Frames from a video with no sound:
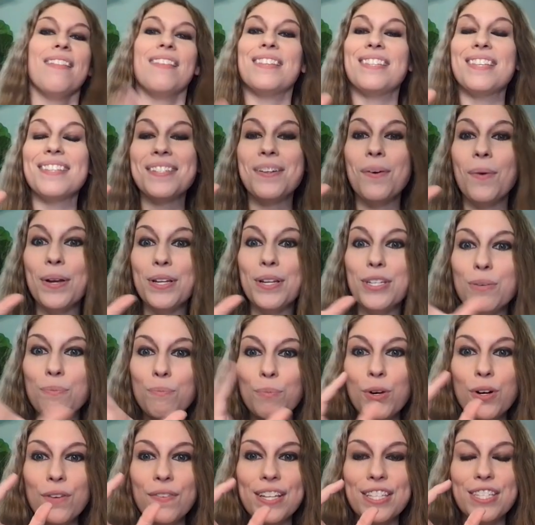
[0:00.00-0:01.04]
This is going to
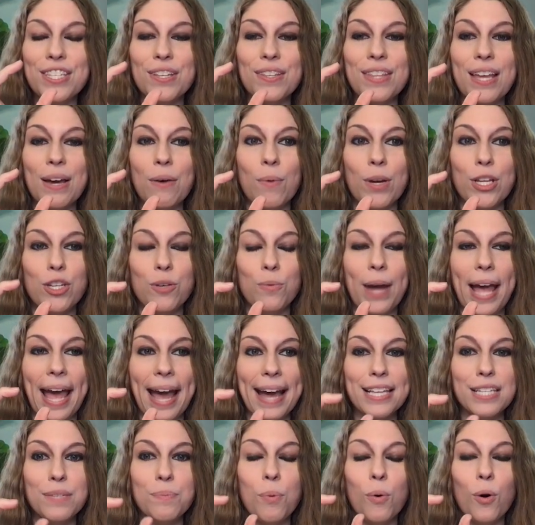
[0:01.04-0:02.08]
move it so that when you
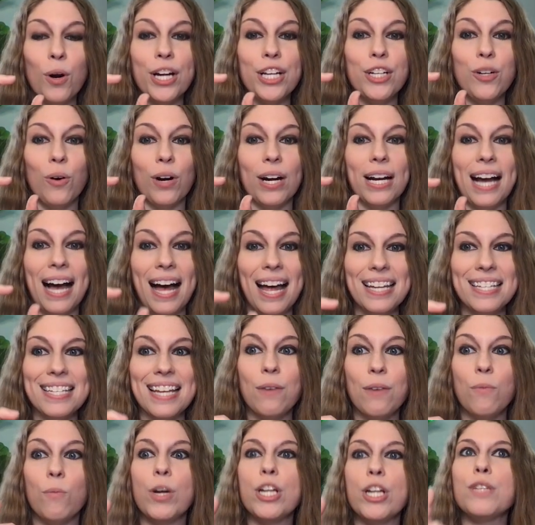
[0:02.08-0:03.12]
export your
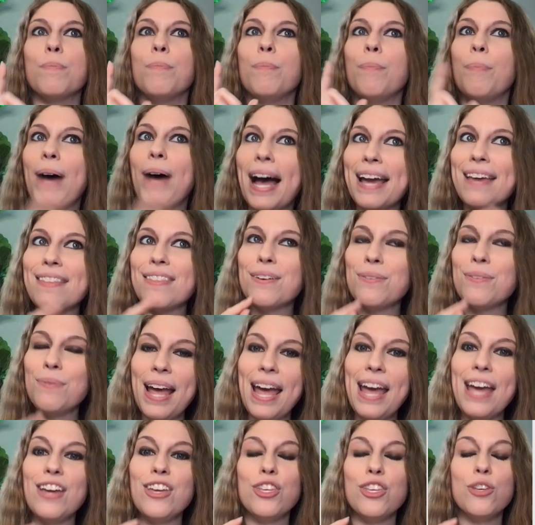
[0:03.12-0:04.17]
content, which by the
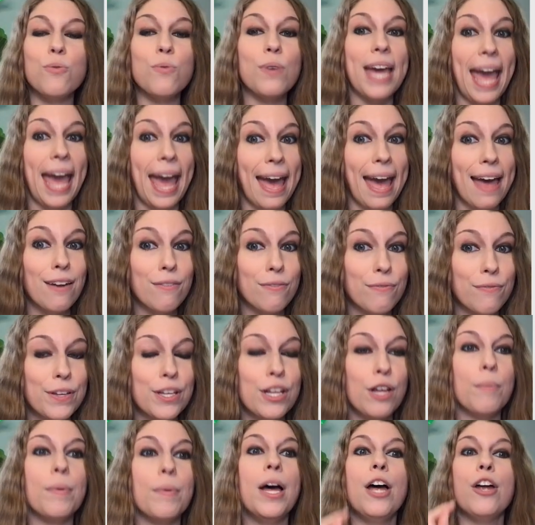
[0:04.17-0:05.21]
way, you can
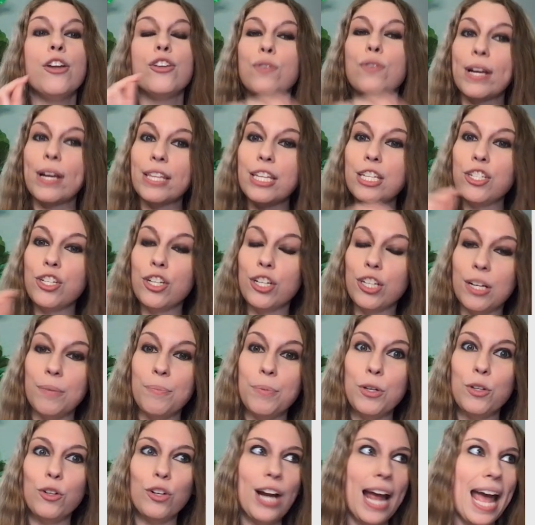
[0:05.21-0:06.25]
film directly to your
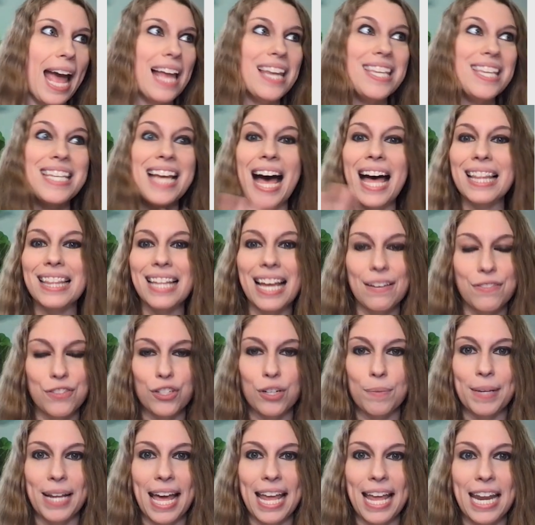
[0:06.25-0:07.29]
computer and not live
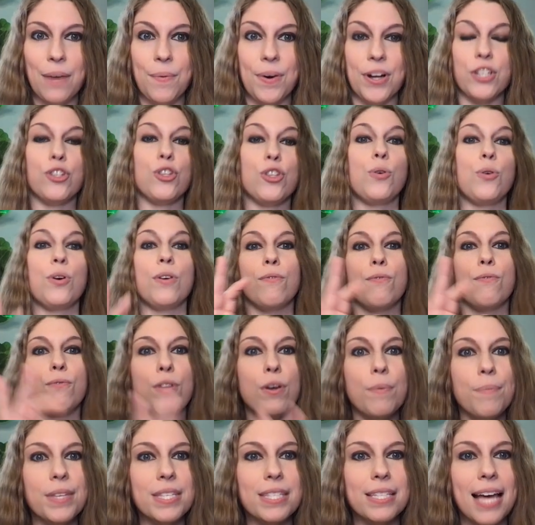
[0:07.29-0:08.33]
stream it anywhere. So you can
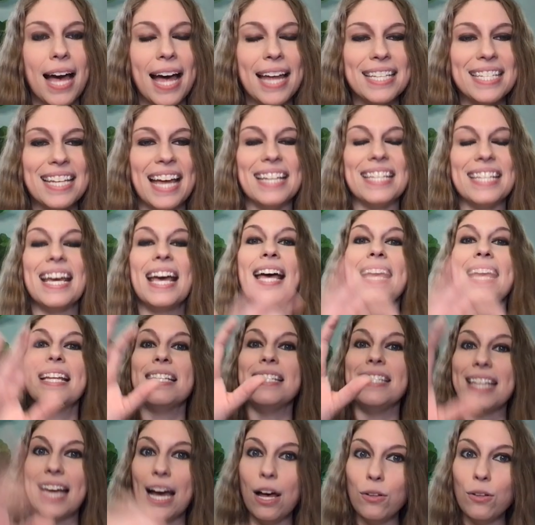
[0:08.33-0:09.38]
film this content,
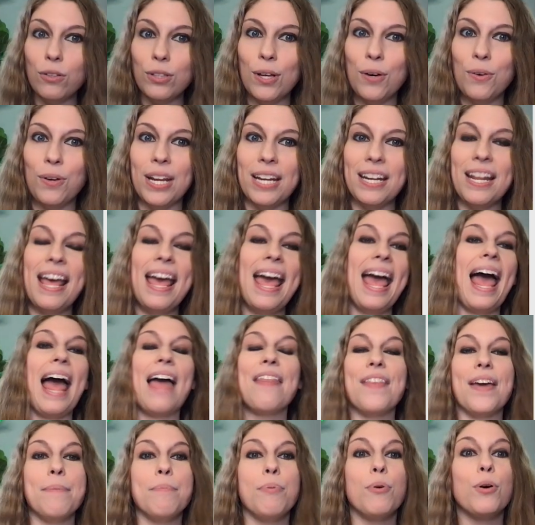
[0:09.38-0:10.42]
download it,
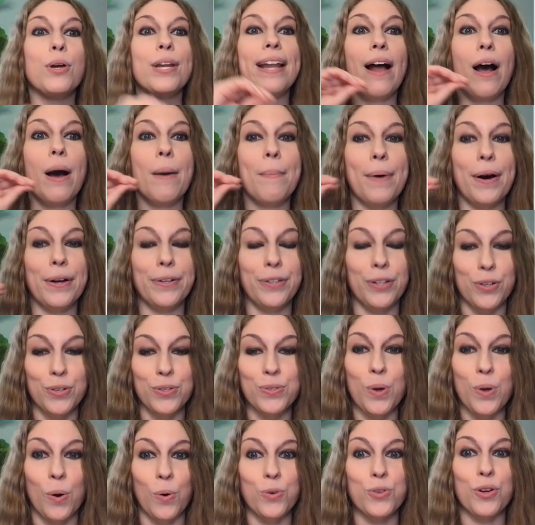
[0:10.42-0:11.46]
and then put it up on your
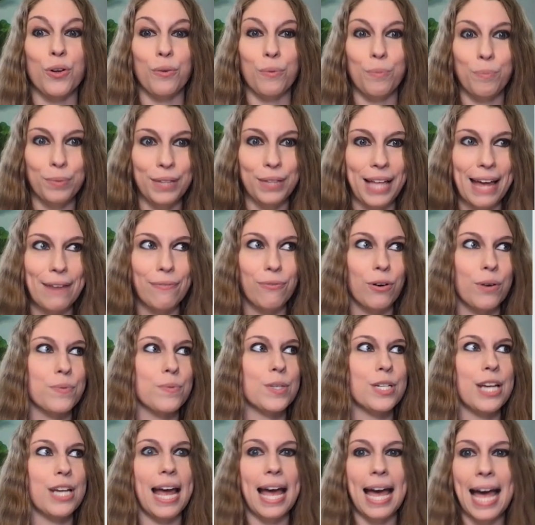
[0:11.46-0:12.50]
social
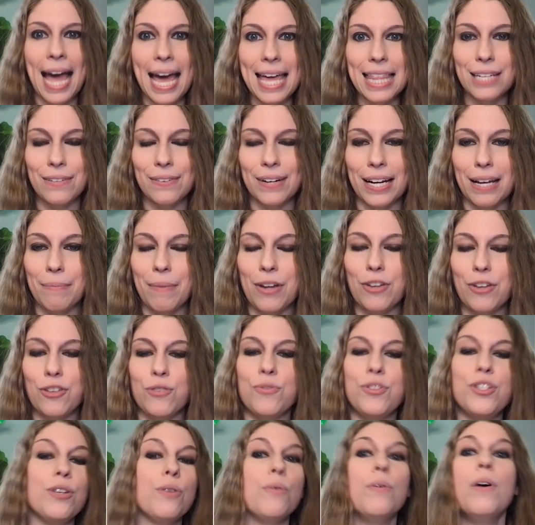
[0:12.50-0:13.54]
platforms, which I highly recommend
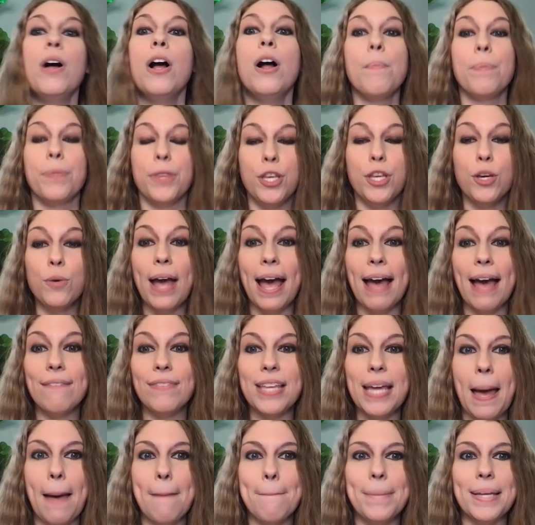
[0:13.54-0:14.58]
you do, you
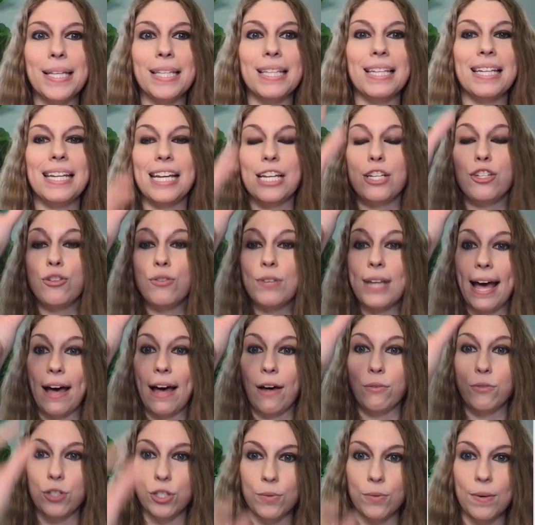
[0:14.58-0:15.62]
have the ability to
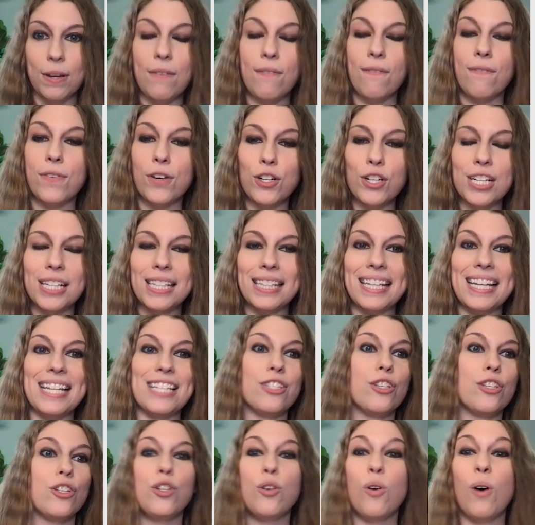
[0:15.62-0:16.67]
now do it
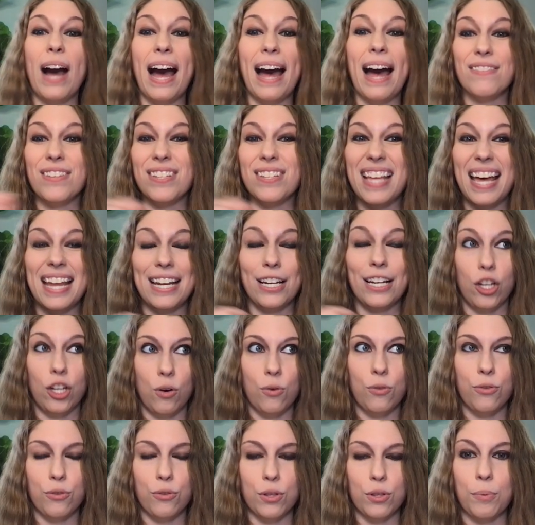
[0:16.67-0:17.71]
vertically so you don't have to then
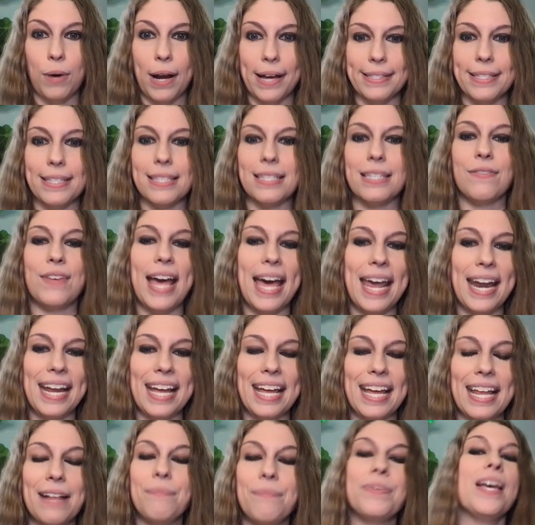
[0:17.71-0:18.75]
go through the process of
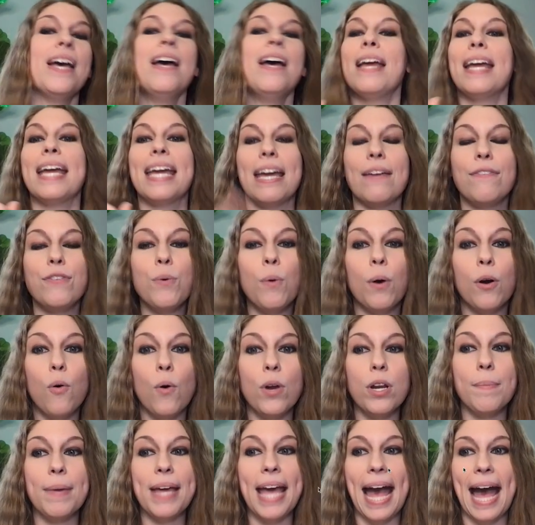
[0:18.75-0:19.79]
editing it. If you are
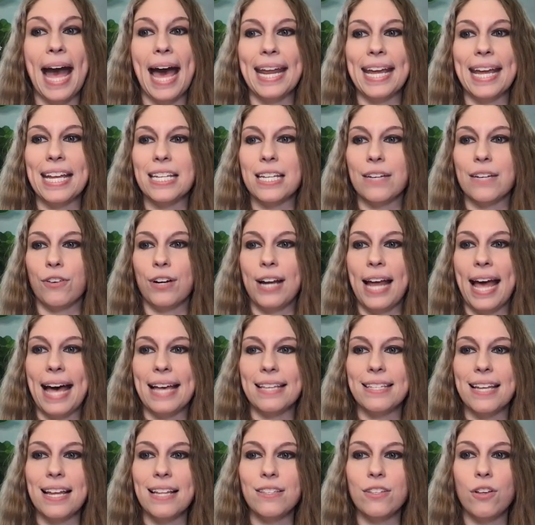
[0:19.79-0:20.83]
going to be adding in different
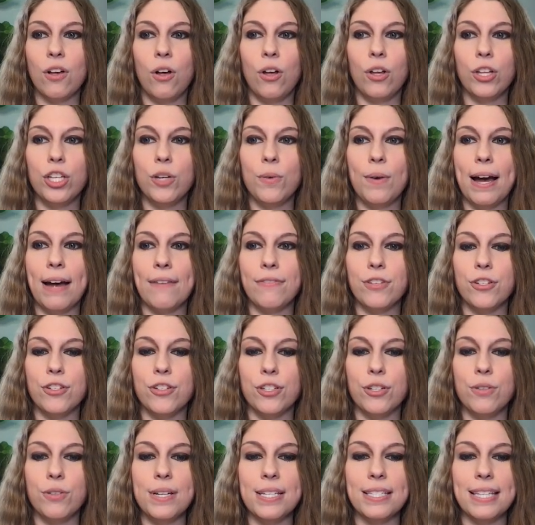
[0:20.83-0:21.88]
assets, all you have to
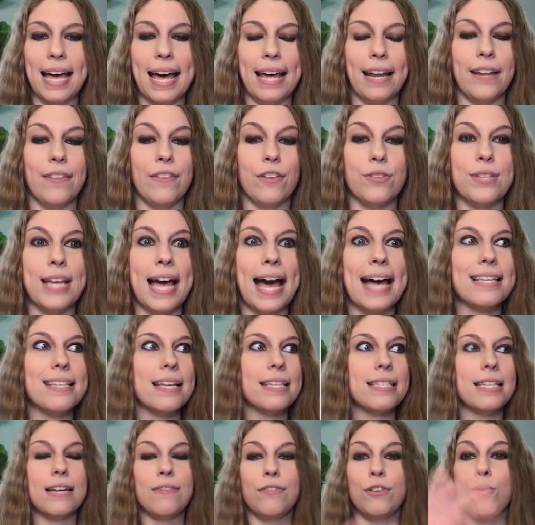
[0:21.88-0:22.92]
do is add in those
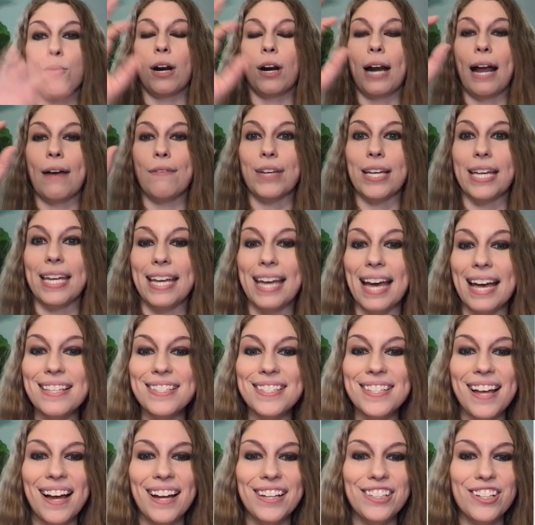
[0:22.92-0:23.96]
assets. If having
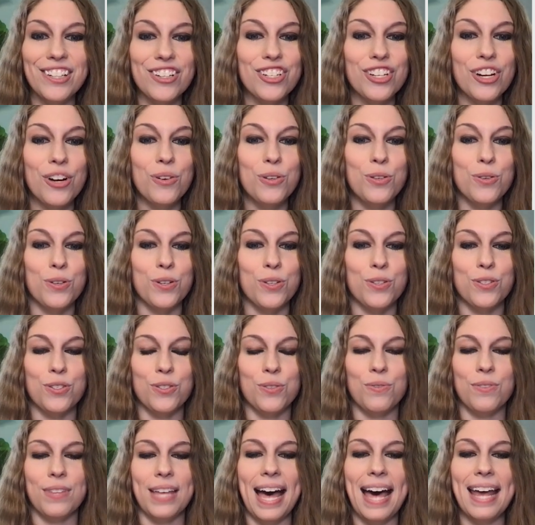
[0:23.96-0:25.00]
guests on your show, you can
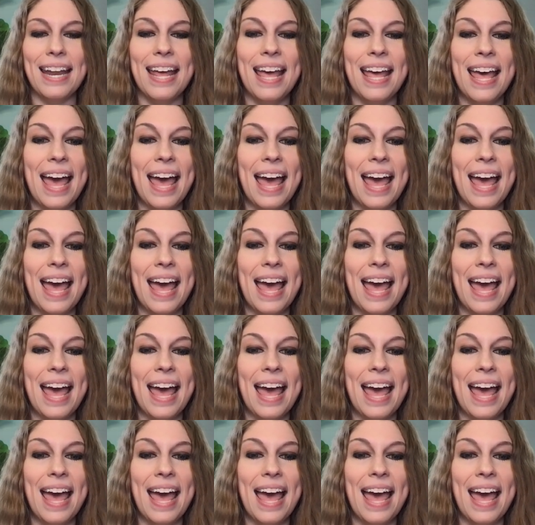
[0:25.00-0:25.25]
do that,